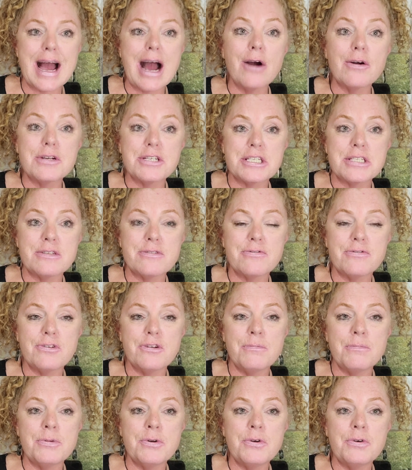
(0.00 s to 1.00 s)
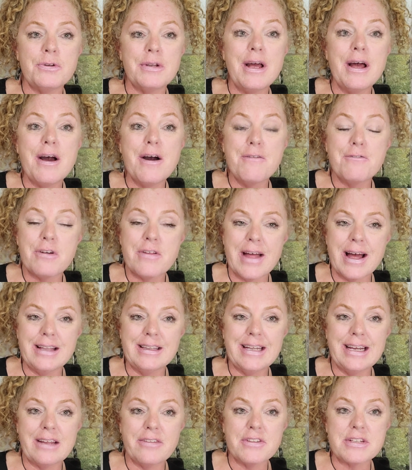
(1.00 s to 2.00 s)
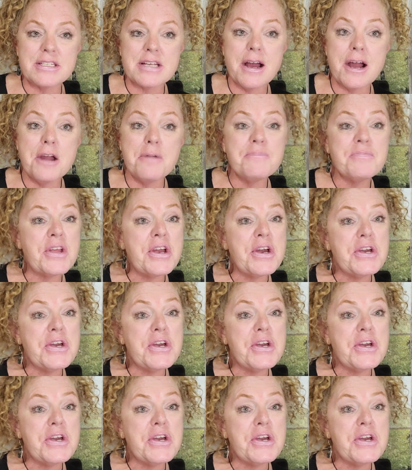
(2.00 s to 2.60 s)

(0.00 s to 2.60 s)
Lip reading: out in the full moon for that length of time.